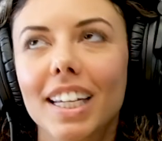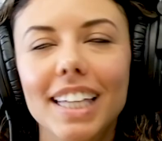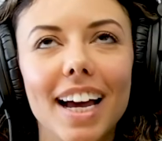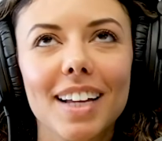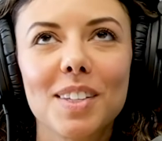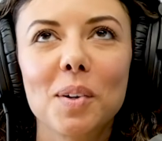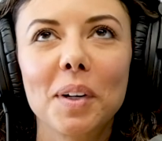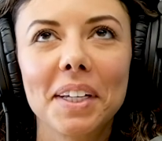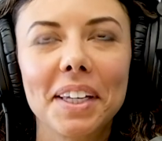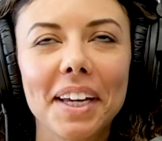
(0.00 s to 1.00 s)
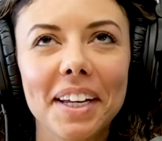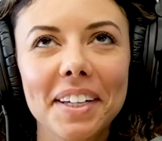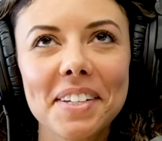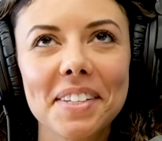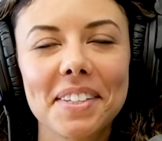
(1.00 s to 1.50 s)
Yeah, so I
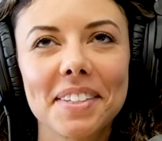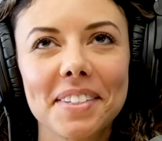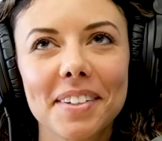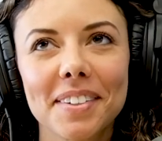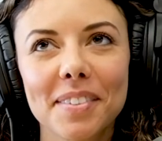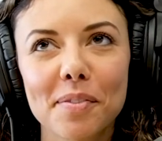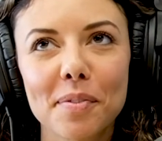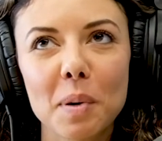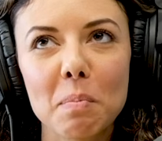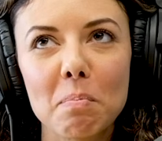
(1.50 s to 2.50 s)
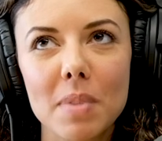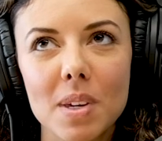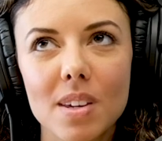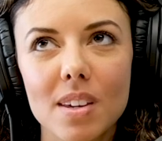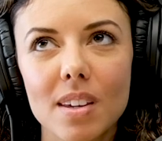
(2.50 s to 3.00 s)
guess for
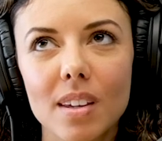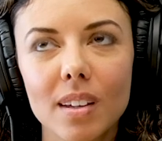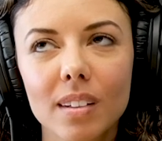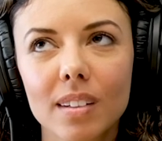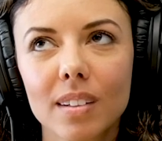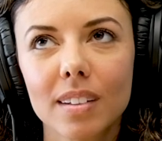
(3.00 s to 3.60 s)
me,